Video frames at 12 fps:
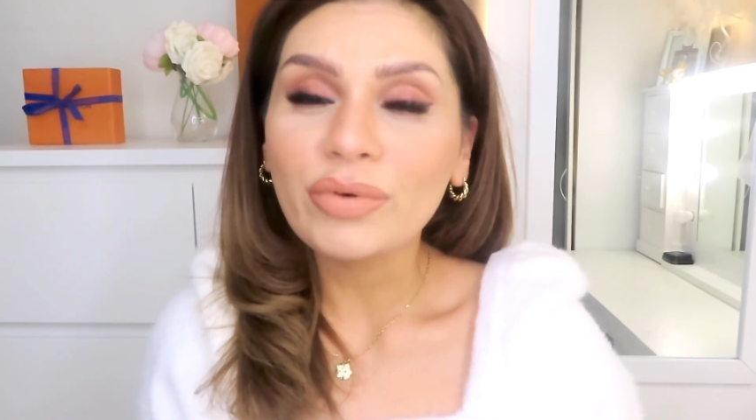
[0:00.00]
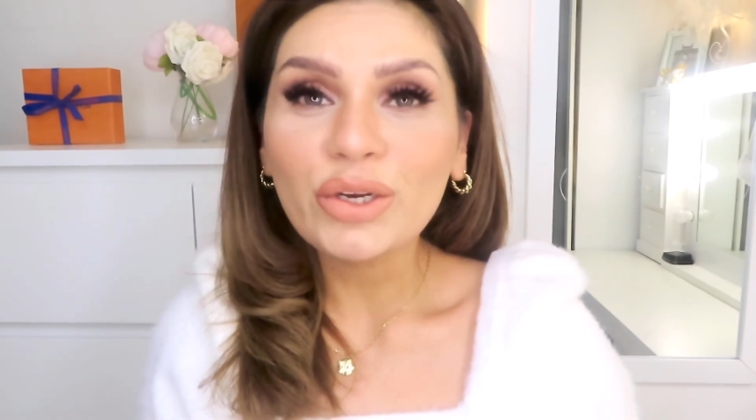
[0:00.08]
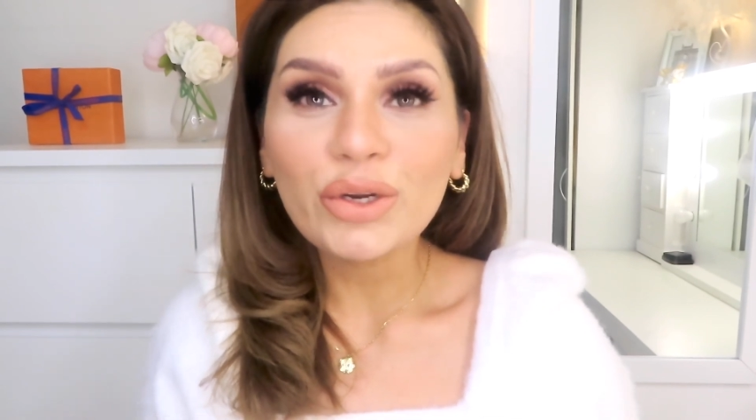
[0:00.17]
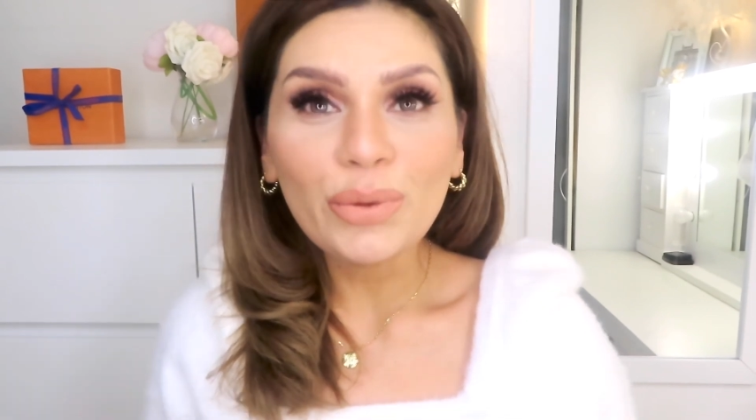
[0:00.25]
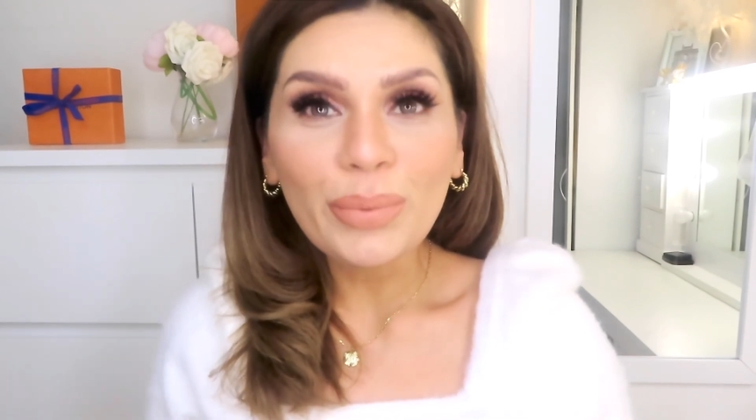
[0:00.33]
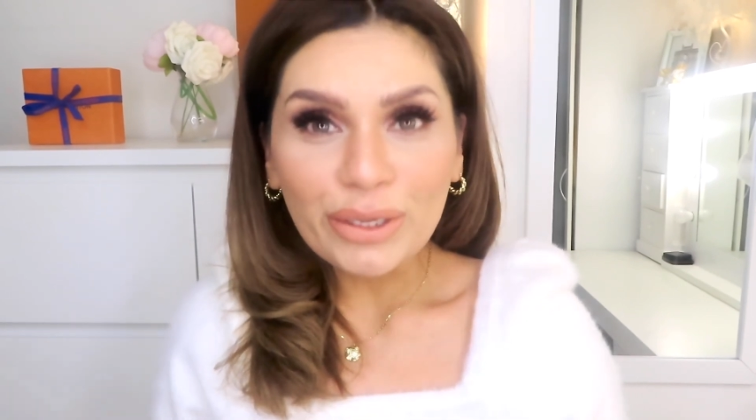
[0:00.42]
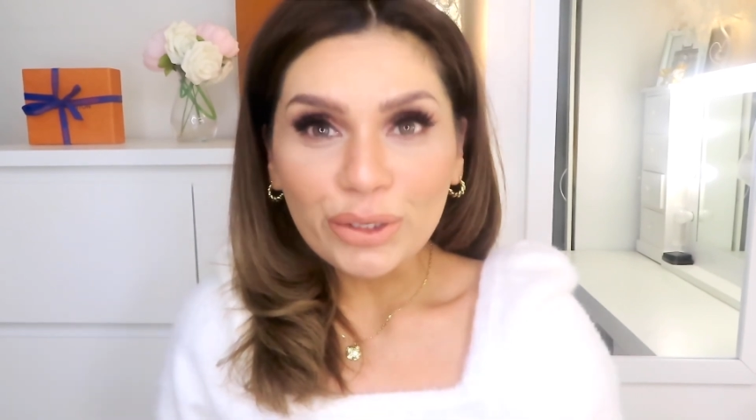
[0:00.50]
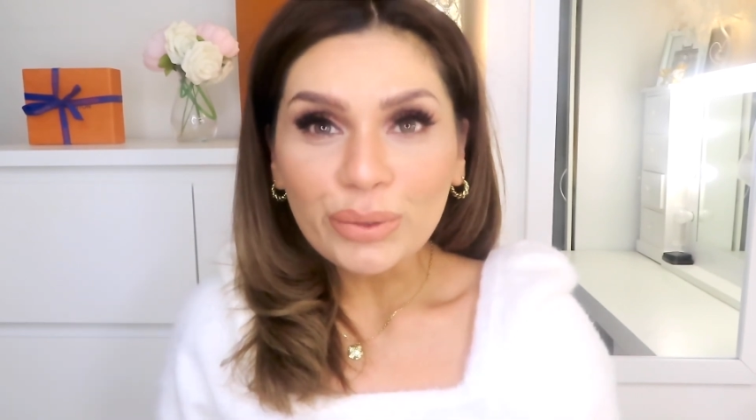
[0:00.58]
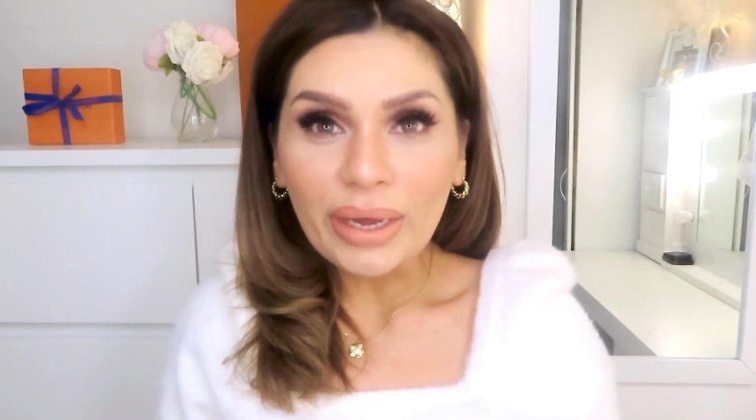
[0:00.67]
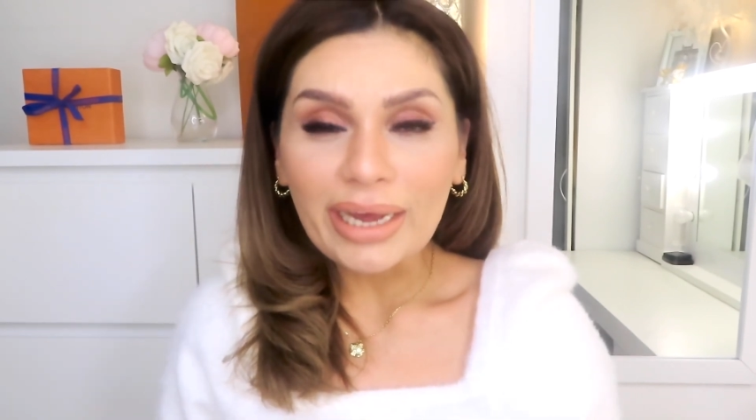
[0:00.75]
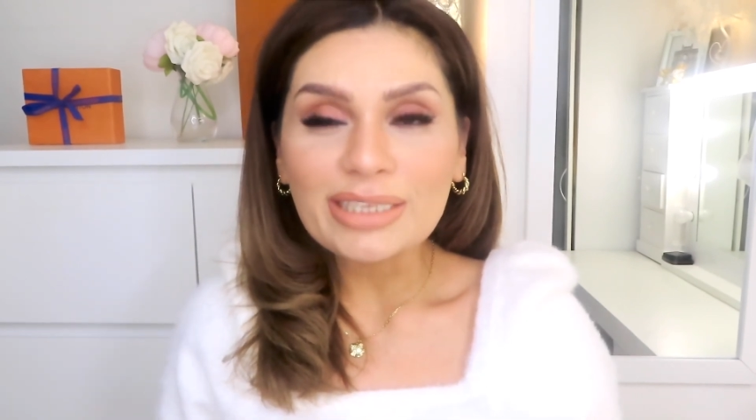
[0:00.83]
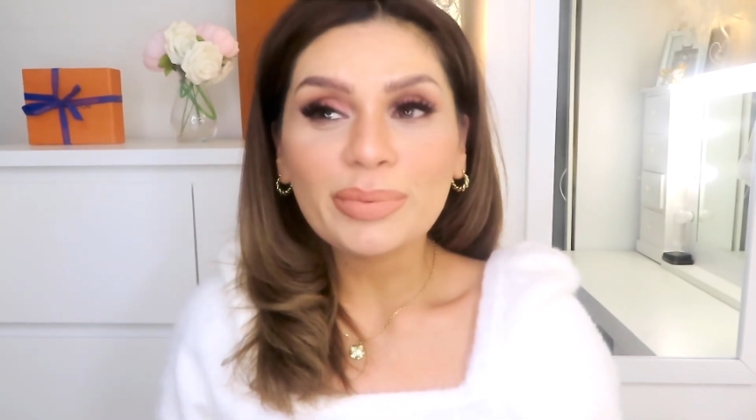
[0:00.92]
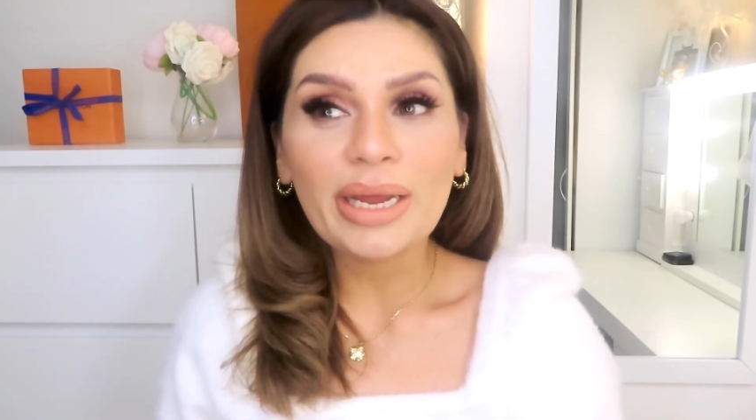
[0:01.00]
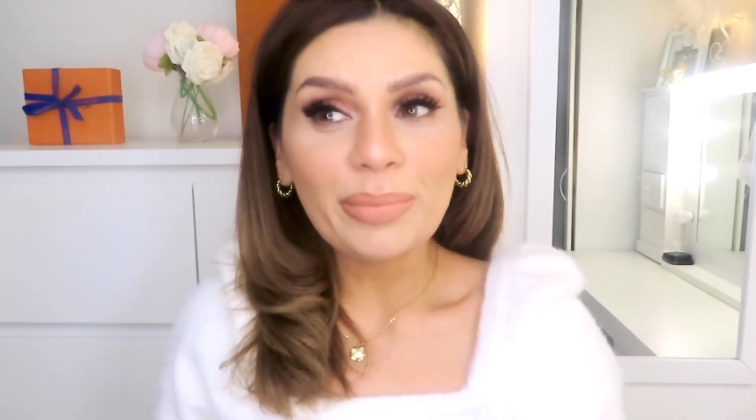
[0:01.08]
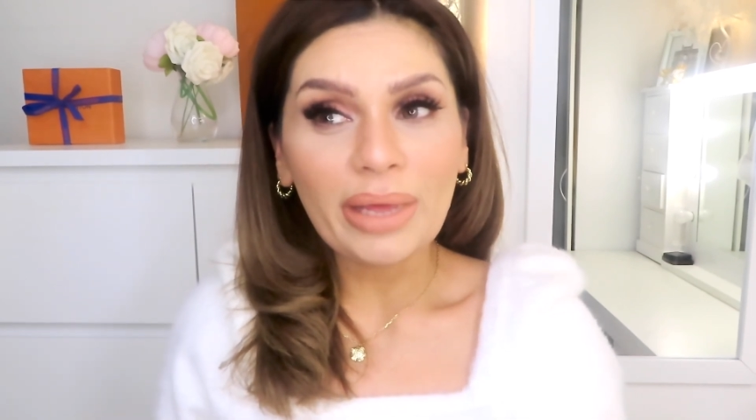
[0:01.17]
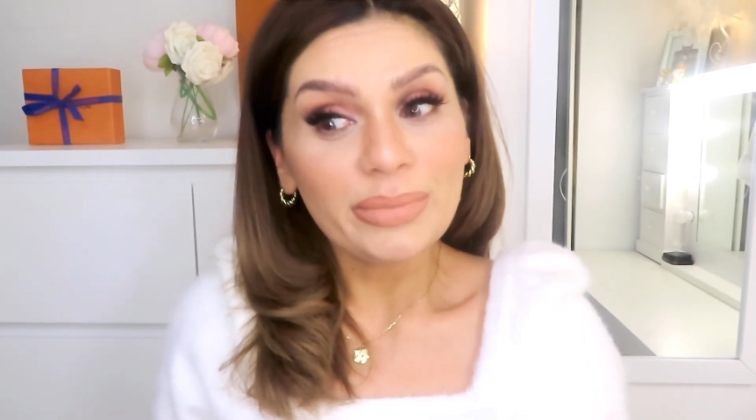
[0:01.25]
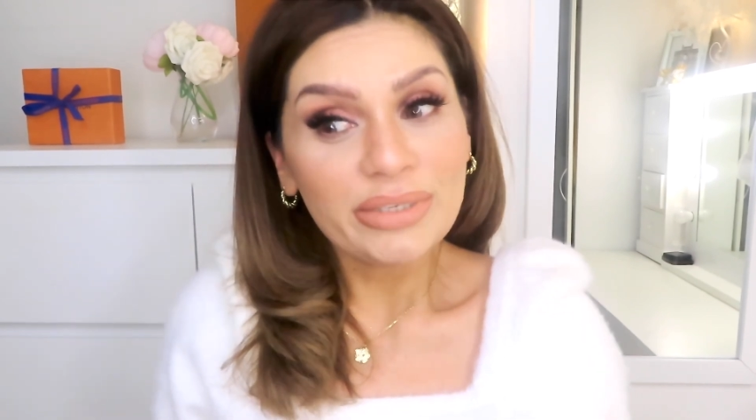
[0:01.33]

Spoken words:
don't know about you guys, but I'm